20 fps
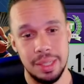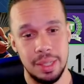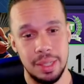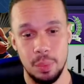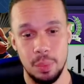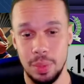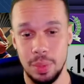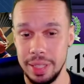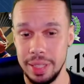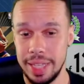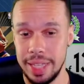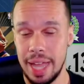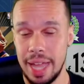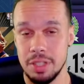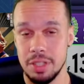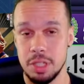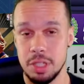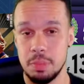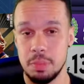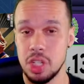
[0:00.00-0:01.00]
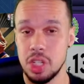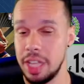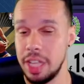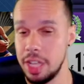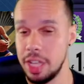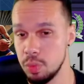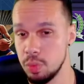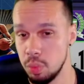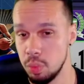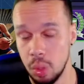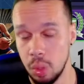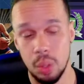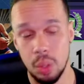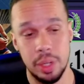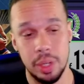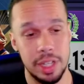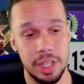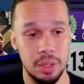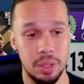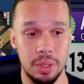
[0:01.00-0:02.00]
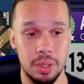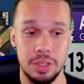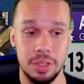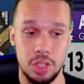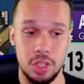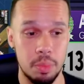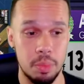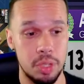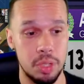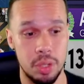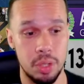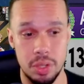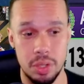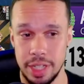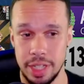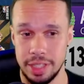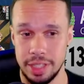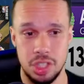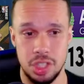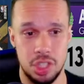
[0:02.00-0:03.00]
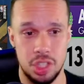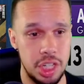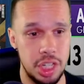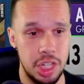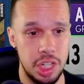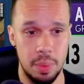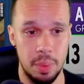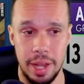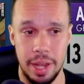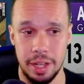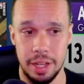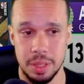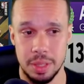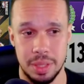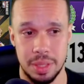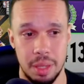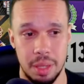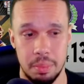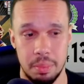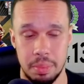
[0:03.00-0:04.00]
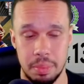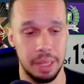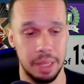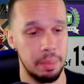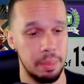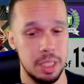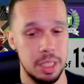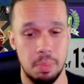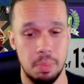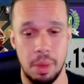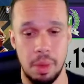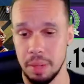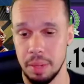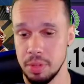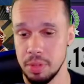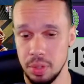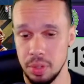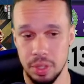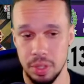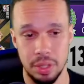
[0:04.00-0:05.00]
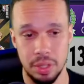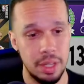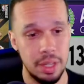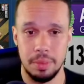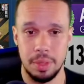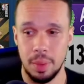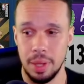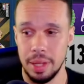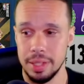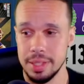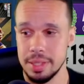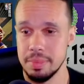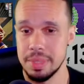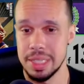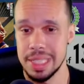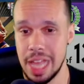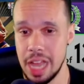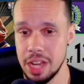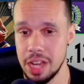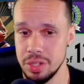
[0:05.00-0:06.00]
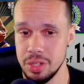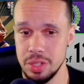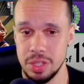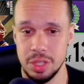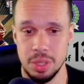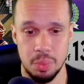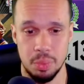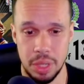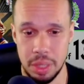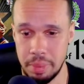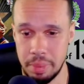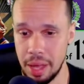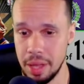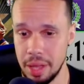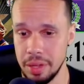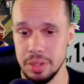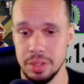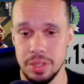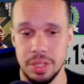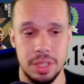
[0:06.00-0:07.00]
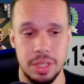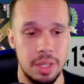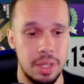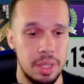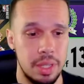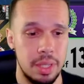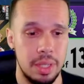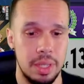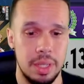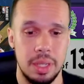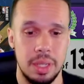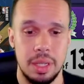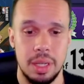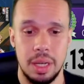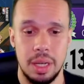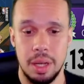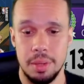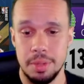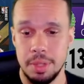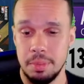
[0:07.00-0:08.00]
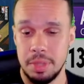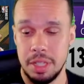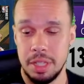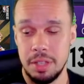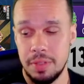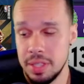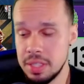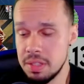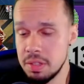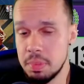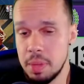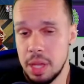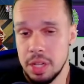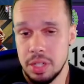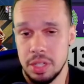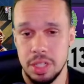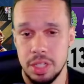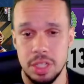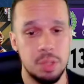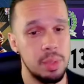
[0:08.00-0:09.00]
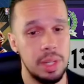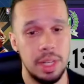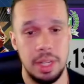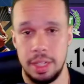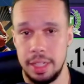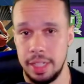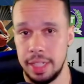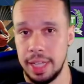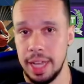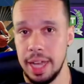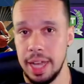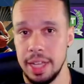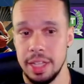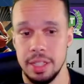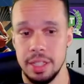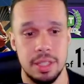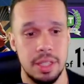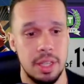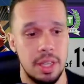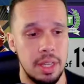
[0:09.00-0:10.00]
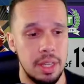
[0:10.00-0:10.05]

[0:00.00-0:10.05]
really have a specialized role, either jump shooters like this JJ Redick is going to be like my spot-up shooter. You want some slashers, some rebounders, some defensive specialists, 3-and-D guys.